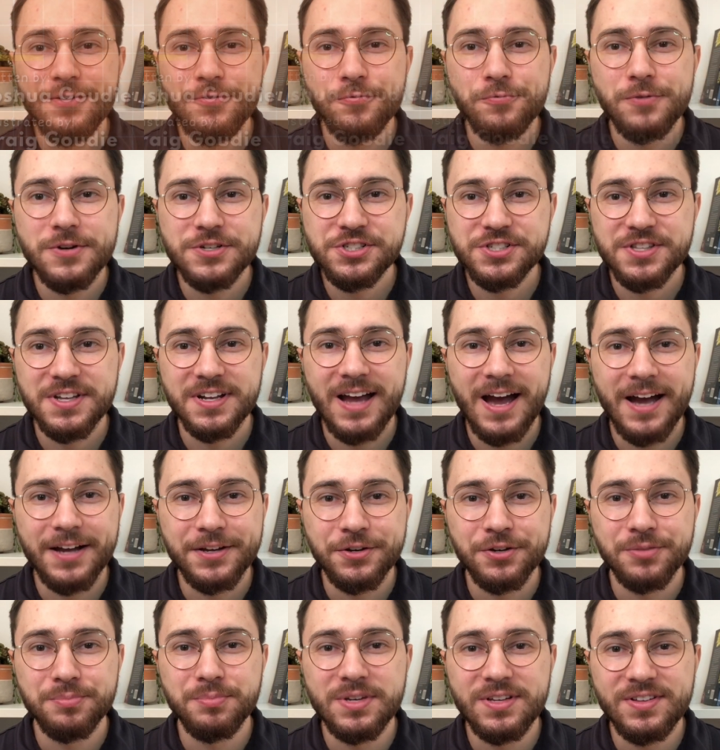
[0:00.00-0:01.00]
wish that I
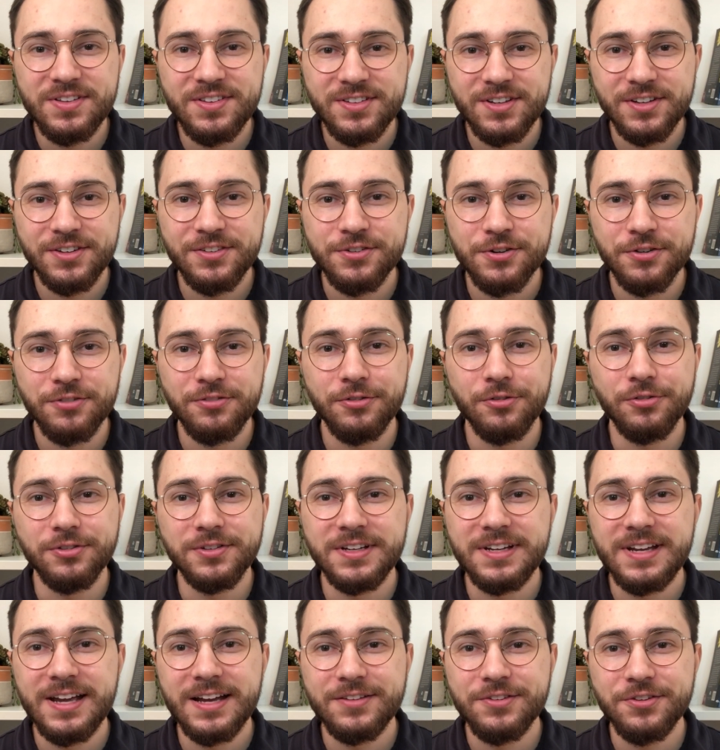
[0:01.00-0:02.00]
could be six years old
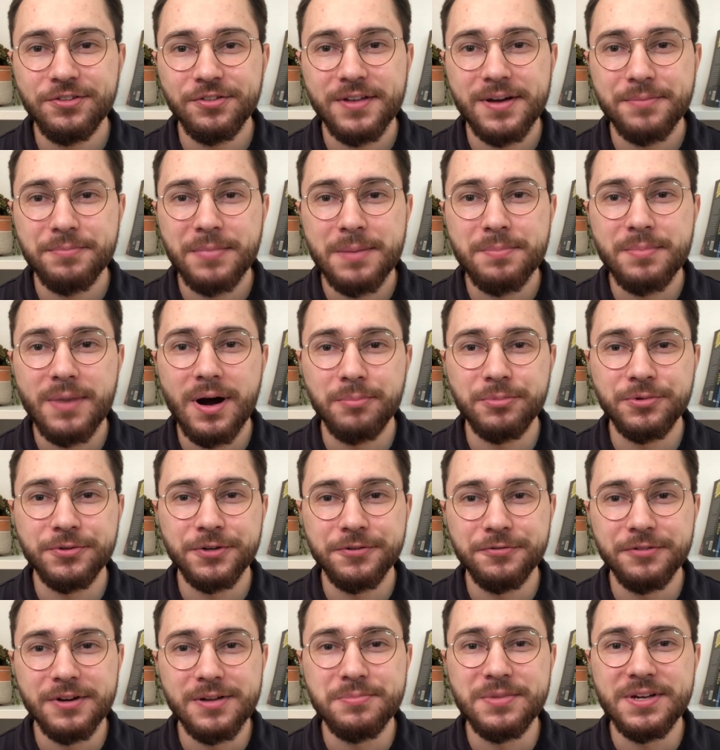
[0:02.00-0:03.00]
again so that my mom
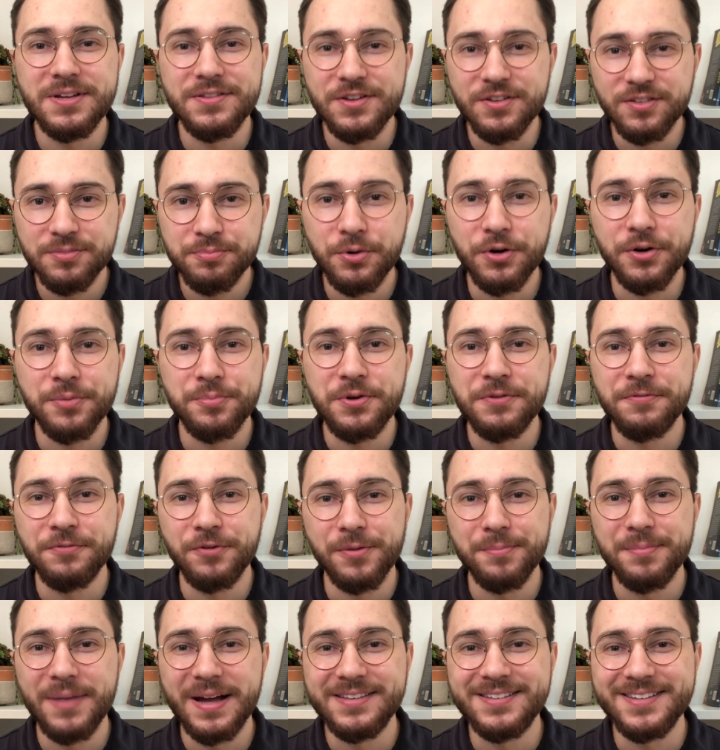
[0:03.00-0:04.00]
could read me this book
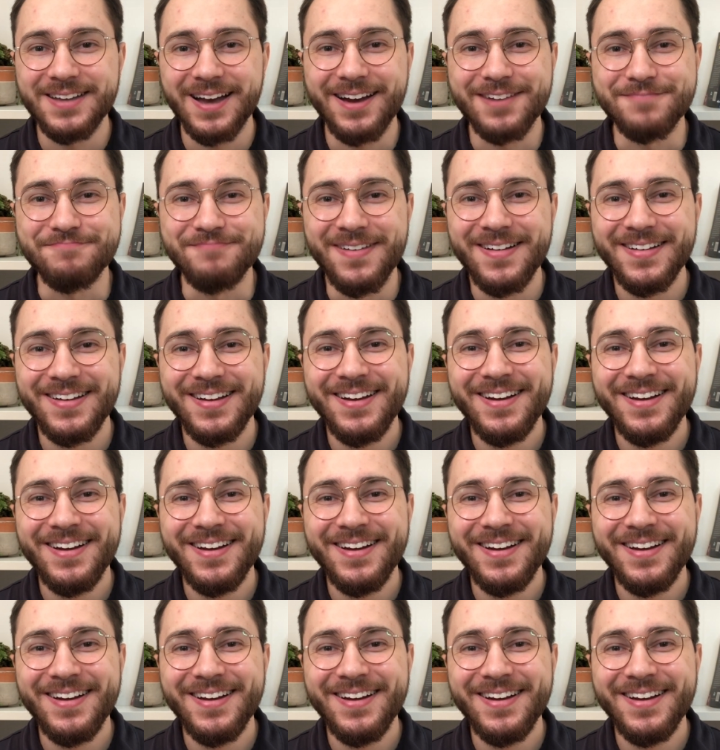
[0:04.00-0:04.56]
before bedtime.